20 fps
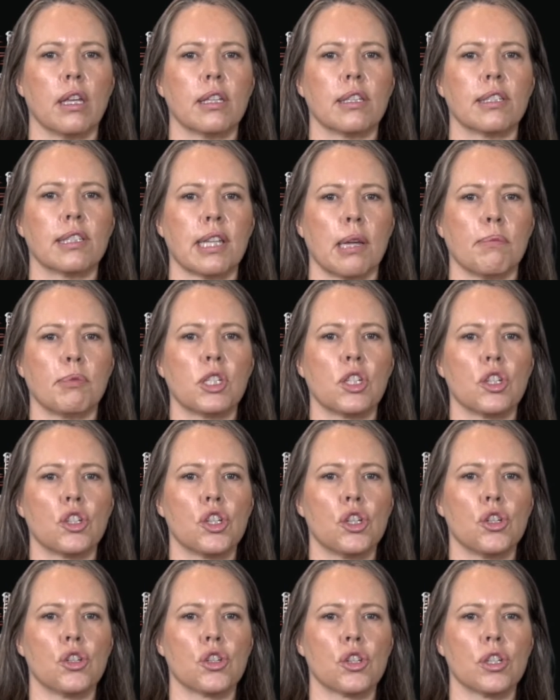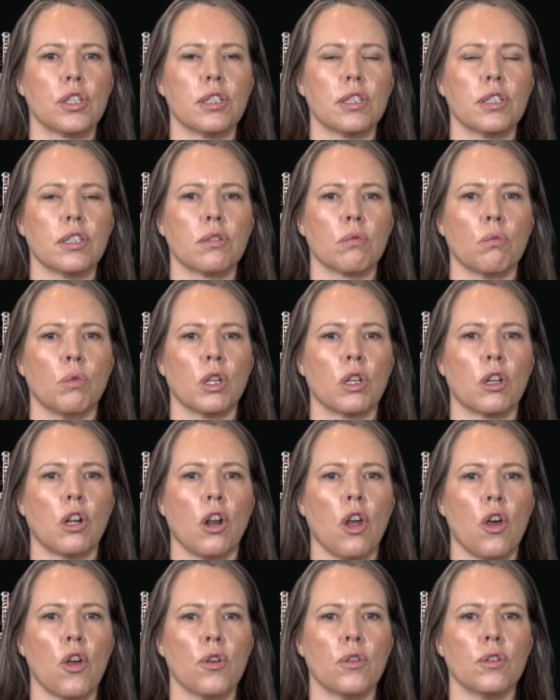Substitutions will
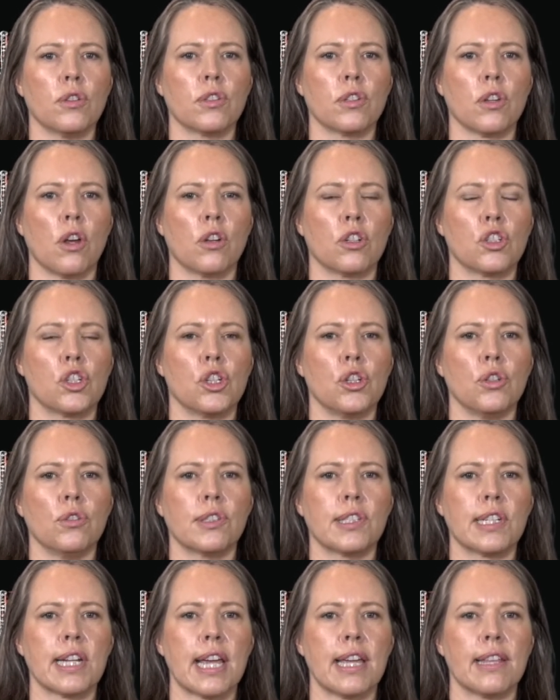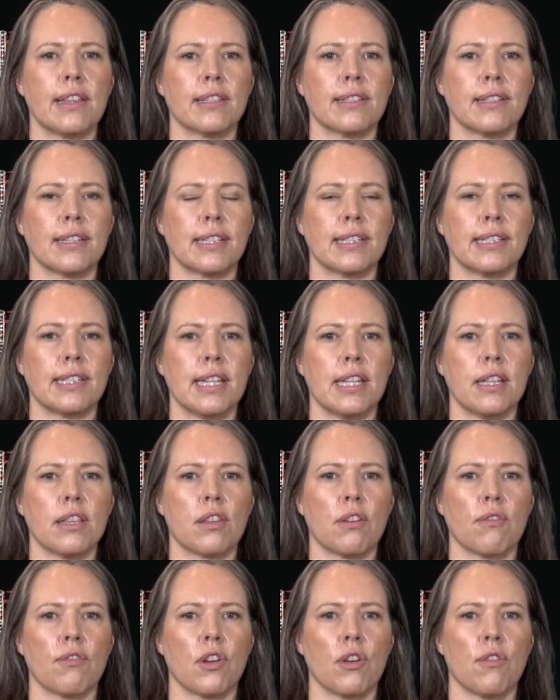close on Tuesday, the 16th
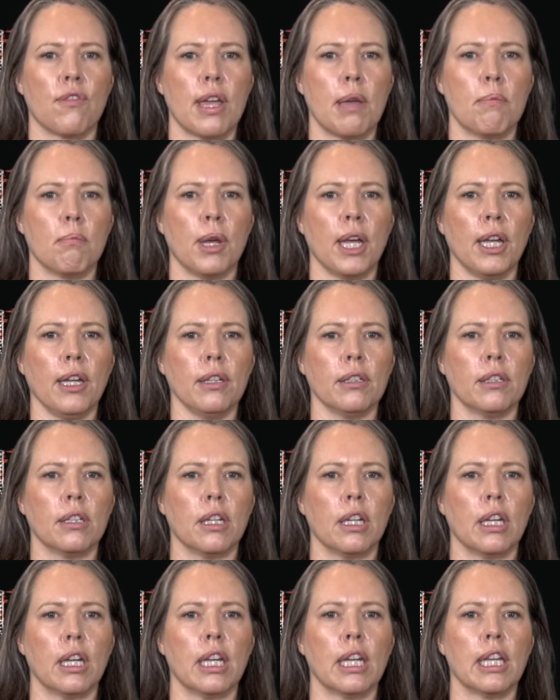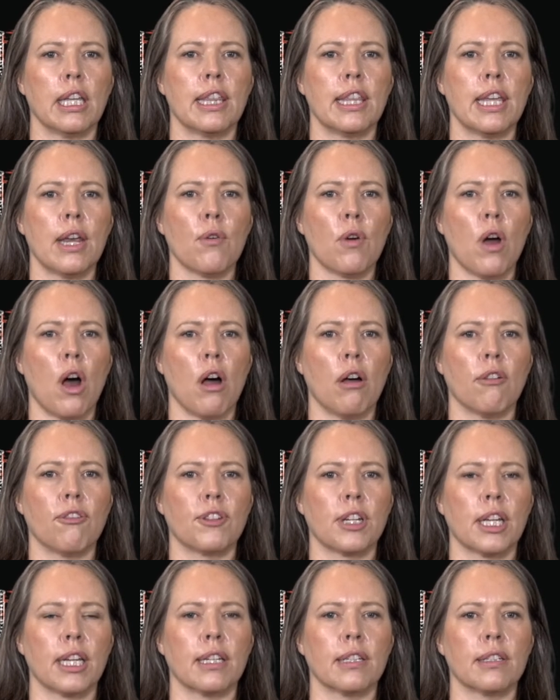of November.
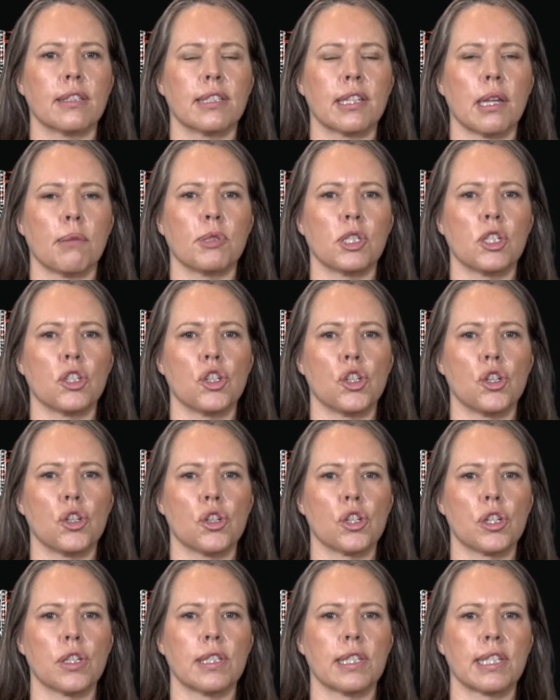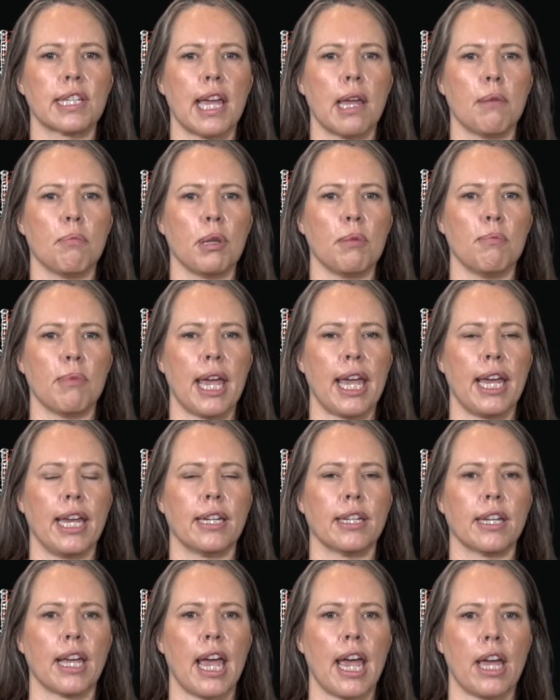Thereafter, substitutions can be
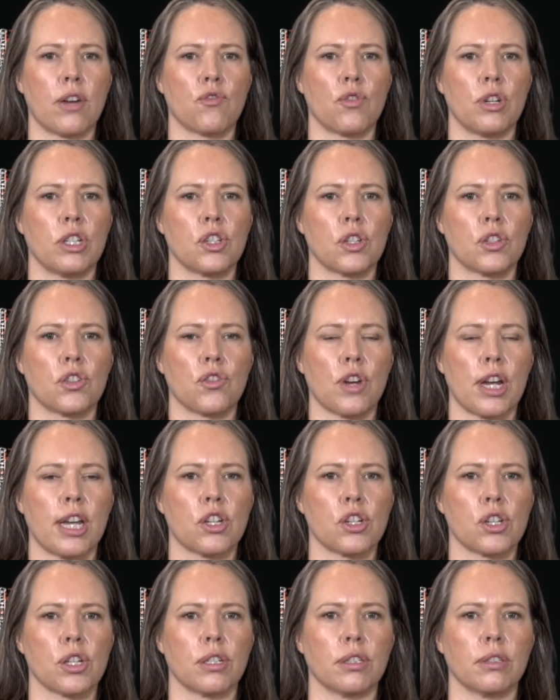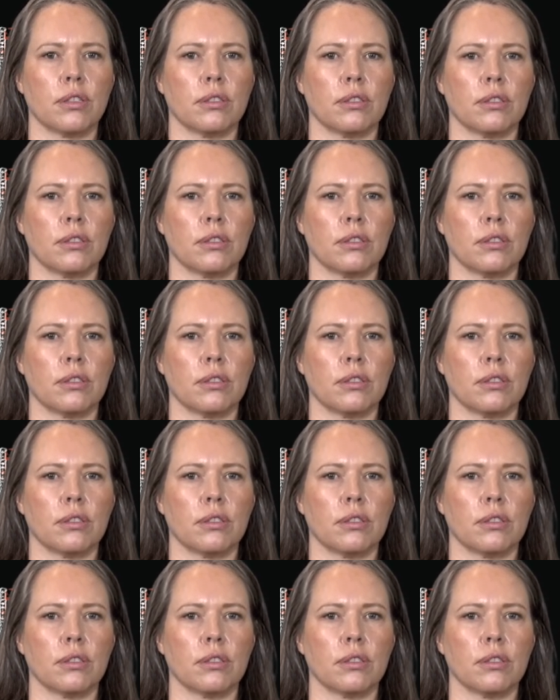made at registration.